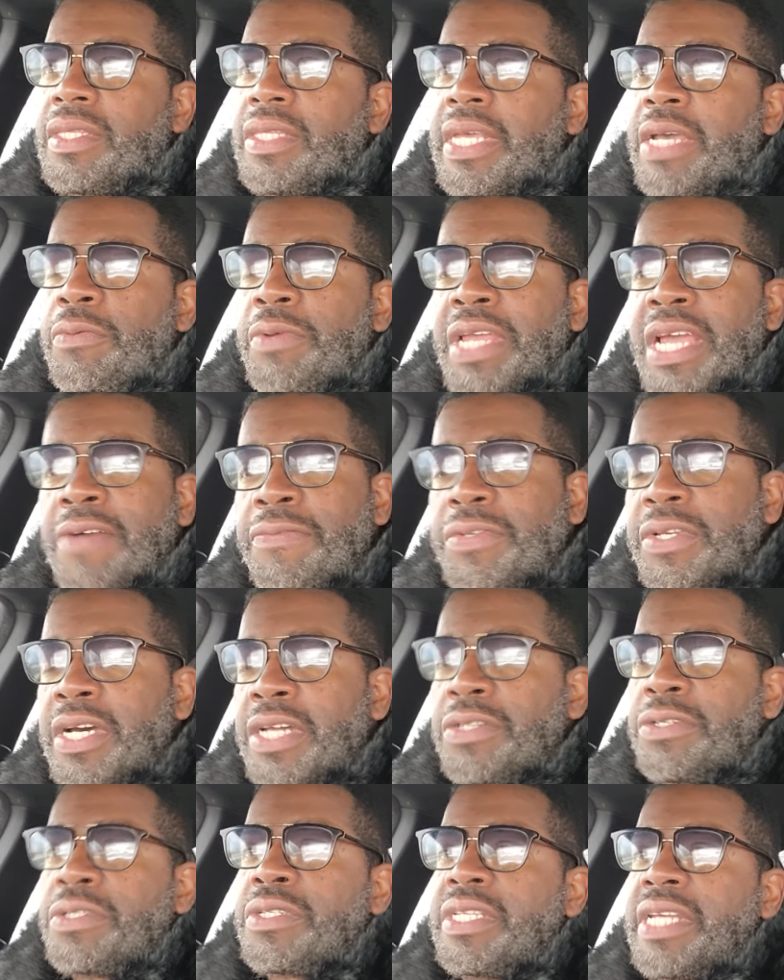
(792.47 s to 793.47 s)
that we have to
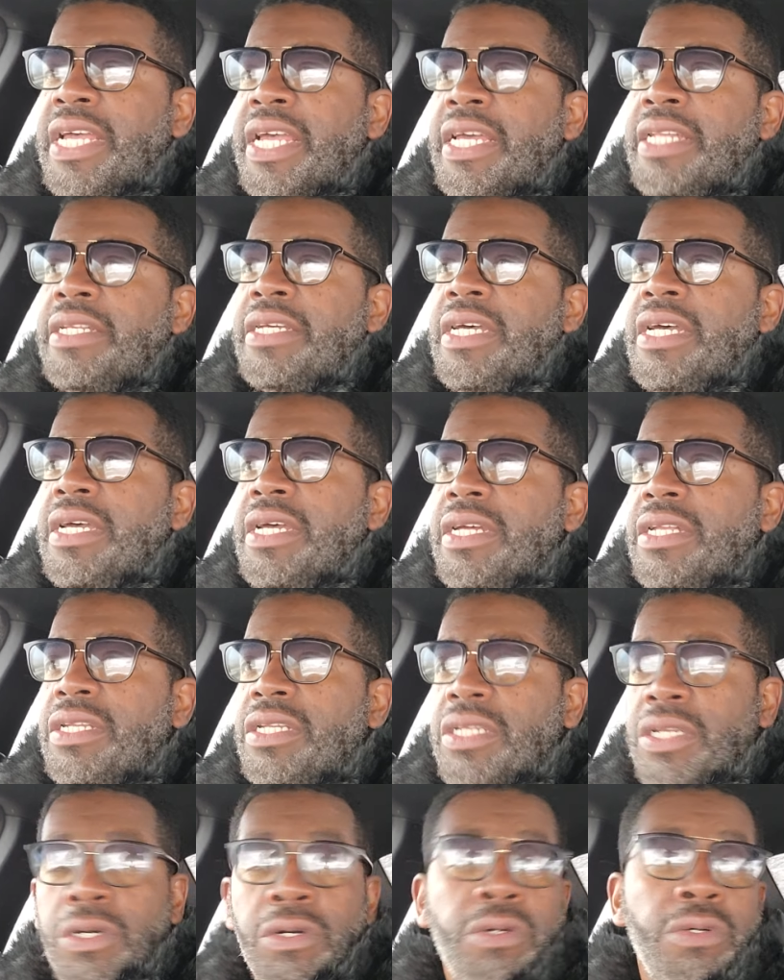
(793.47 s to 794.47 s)
understand
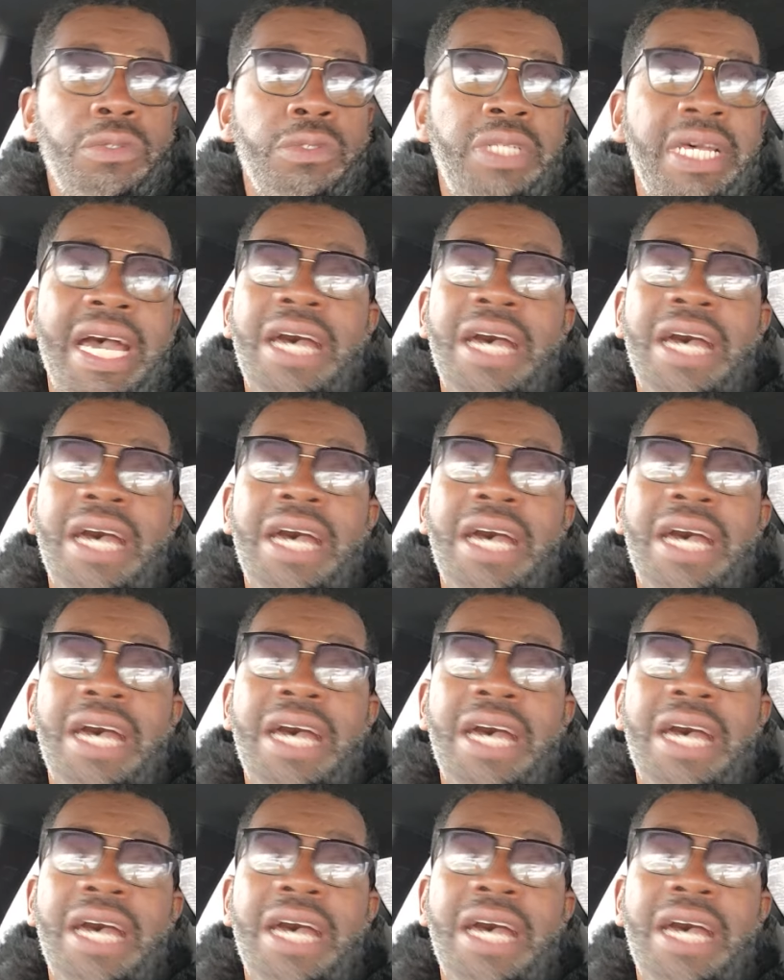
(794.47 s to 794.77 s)
knows